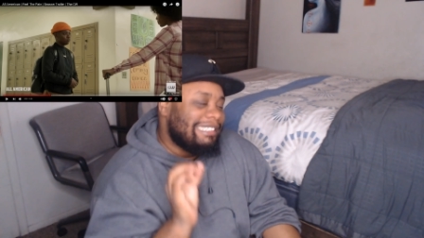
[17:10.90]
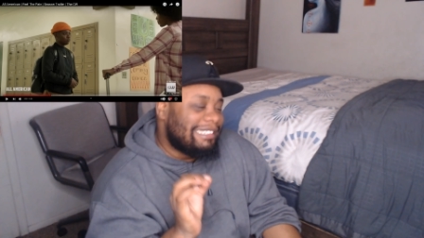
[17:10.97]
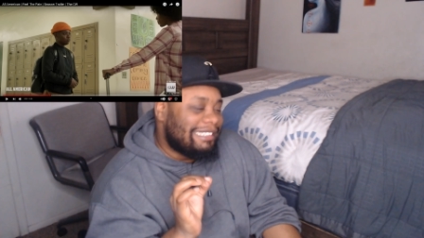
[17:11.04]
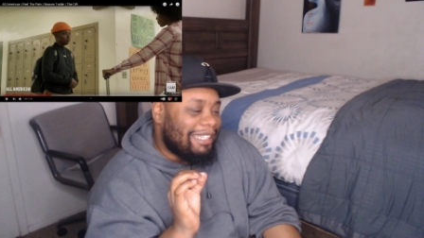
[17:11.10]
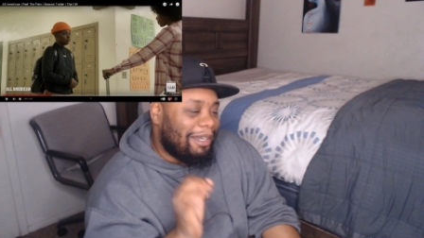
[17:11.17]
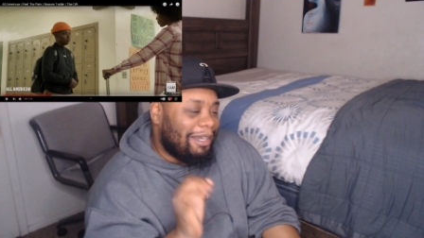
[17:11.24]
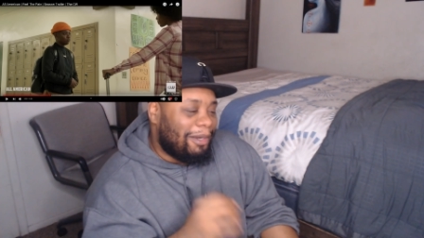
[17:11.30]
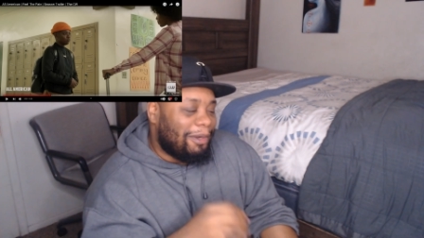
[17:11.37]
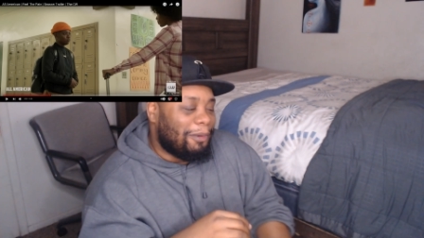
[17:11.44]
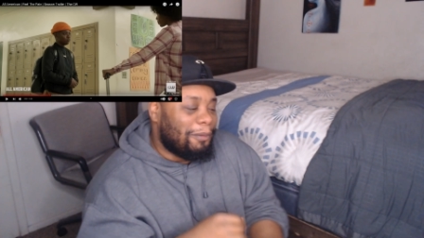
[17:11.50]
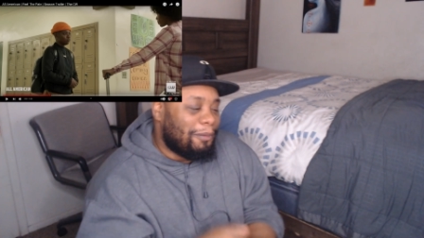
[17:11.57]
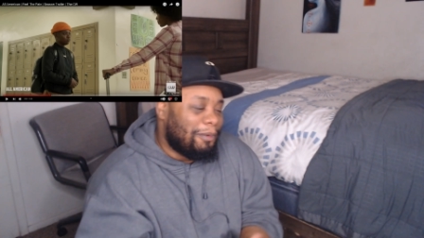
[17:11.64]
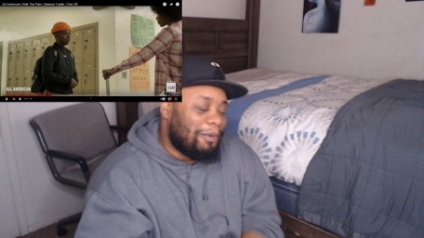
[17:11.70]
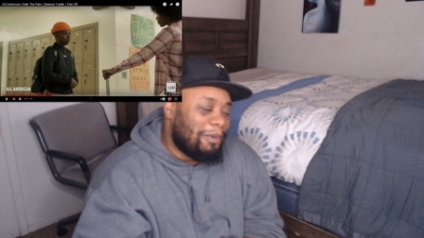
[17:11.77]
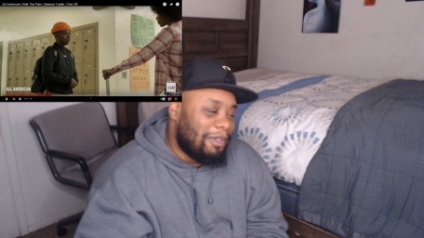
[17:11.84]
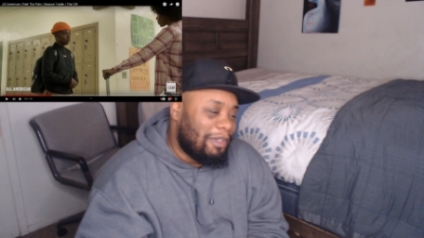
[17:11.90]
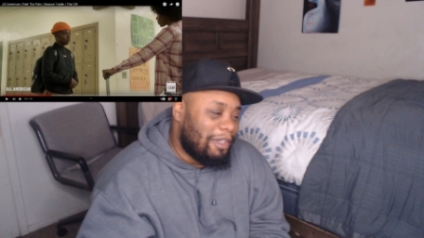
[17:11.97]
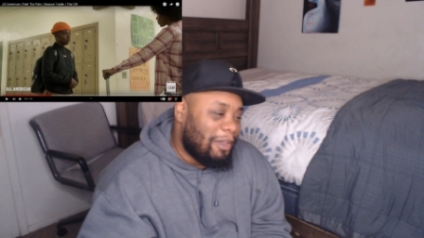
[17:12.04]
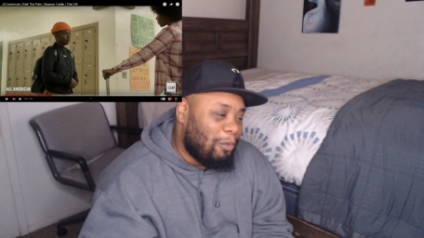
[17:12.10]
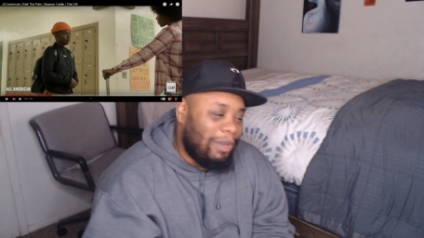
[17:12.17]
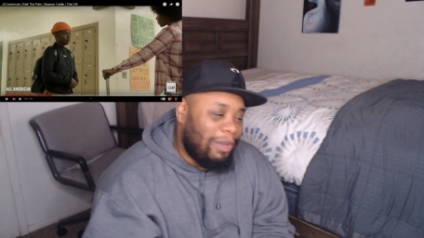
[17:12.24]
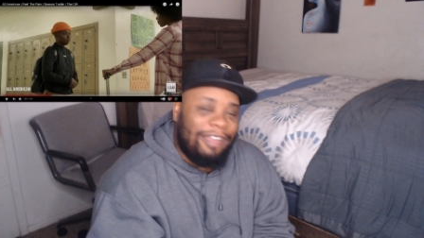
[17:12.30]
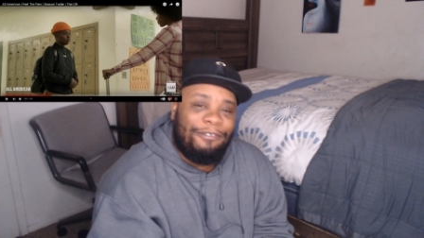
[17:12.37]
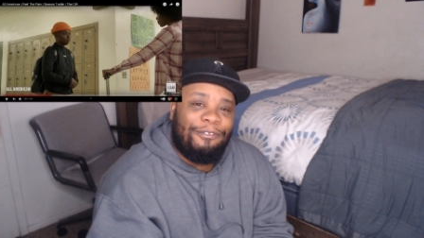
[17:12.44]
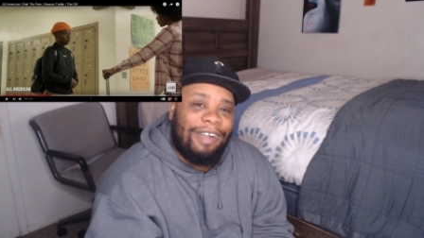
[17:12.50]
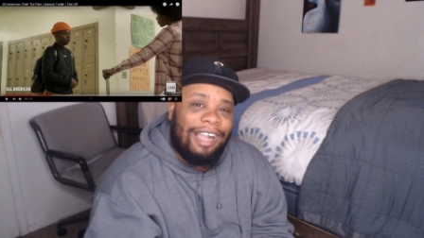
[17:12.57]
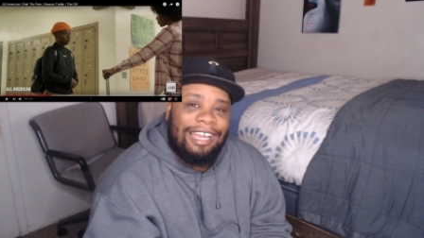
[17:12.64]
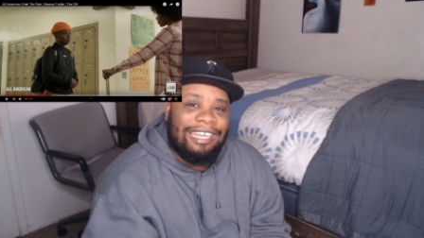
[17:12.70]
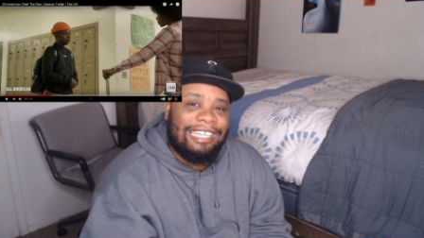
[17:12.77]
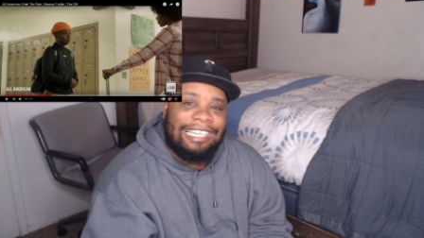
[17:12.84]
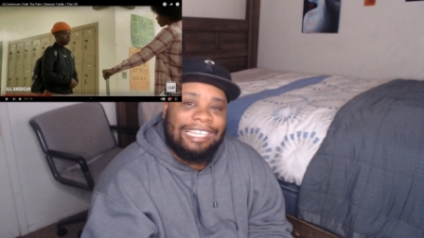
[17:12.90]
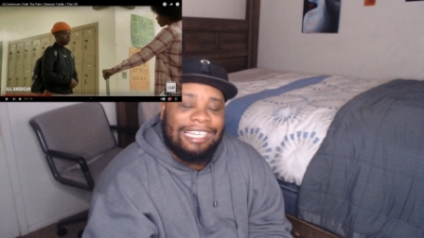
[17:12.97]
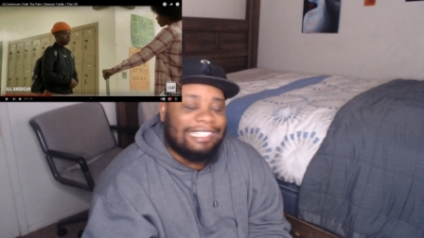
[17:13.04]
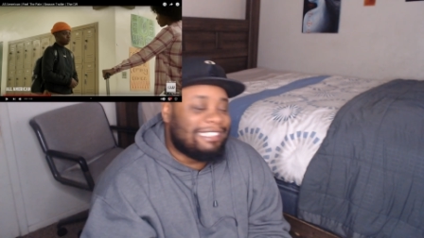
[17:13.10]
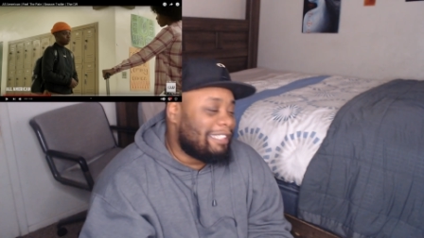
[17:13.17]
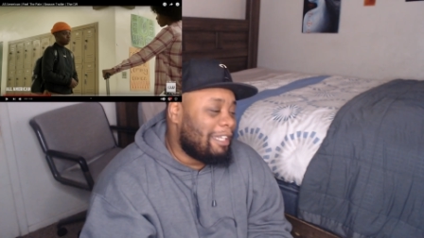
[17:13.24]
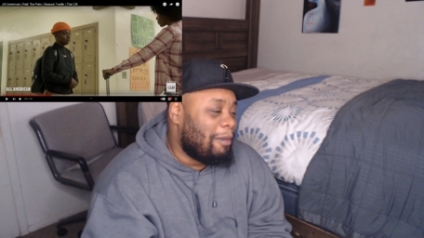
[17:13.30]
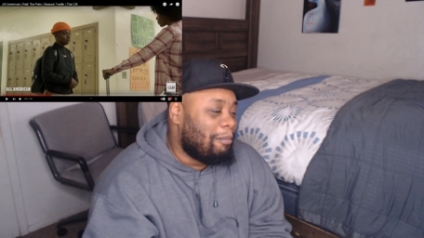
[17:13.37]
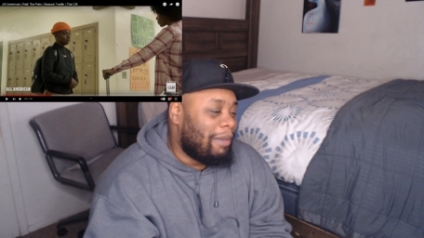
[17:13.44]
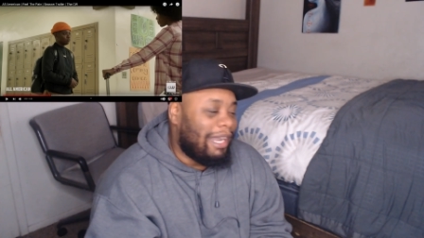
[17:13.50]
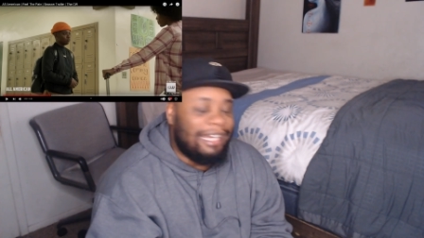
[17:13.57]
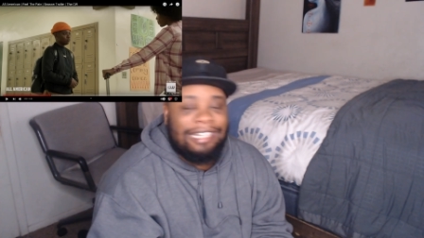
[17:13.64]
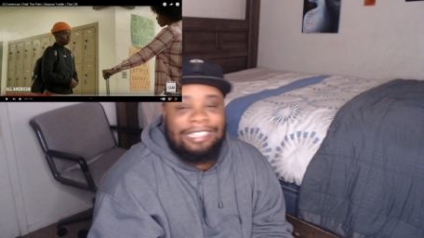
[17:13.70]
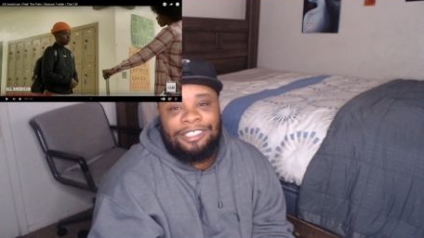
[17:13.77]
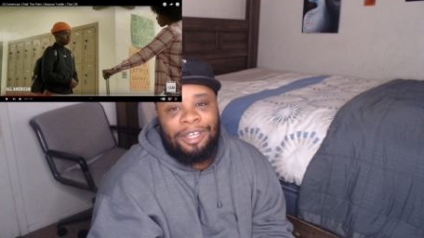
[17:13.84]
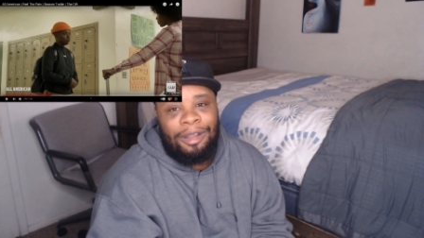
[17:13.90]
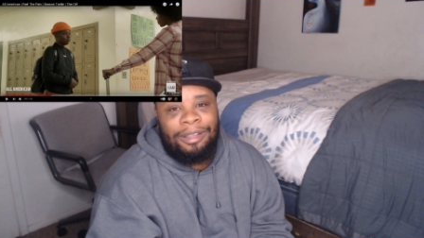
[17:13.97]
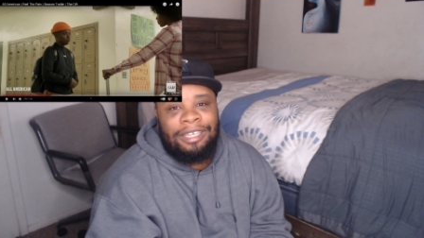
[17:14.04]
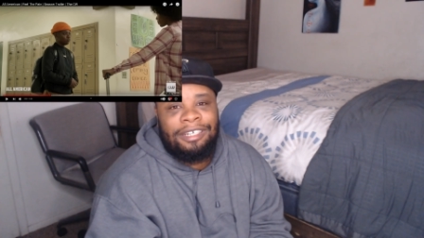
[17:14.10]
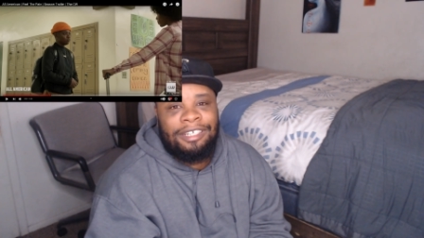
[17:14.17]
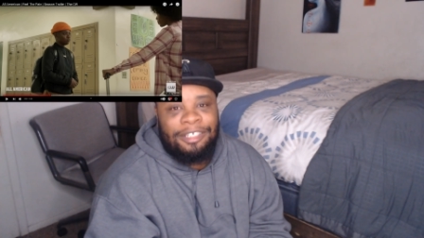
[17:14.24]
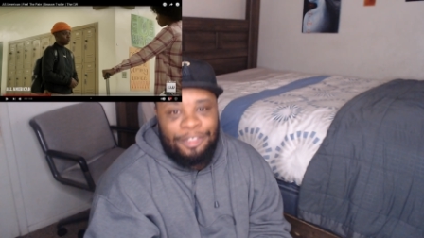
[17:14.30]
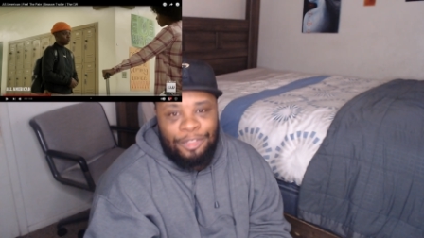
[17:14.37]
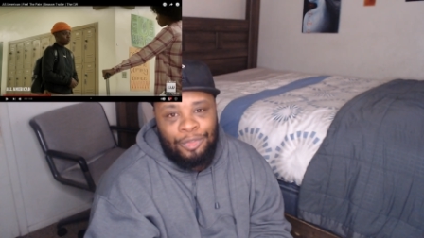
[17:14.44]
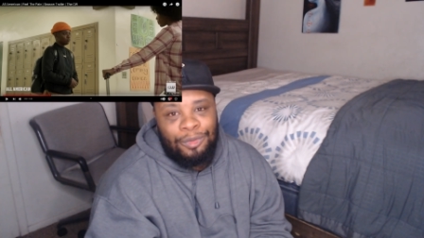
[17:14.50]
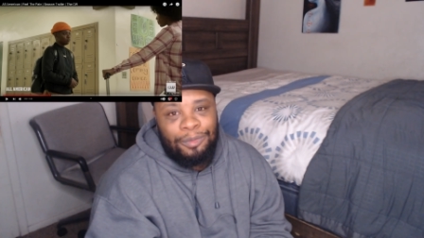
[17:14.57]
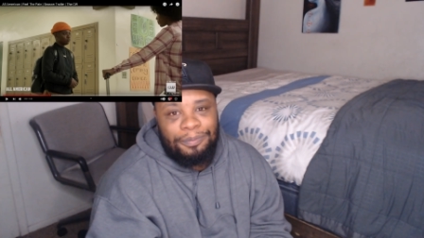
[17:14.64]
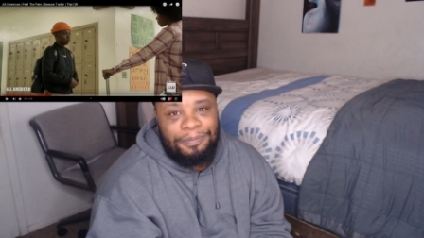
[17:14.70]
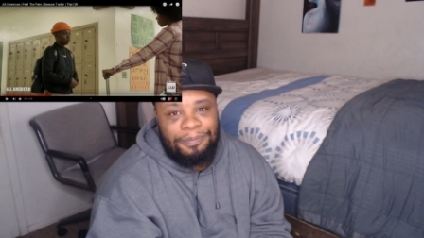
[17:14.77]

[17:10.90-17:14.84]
so we finally get somebody talking to Coop.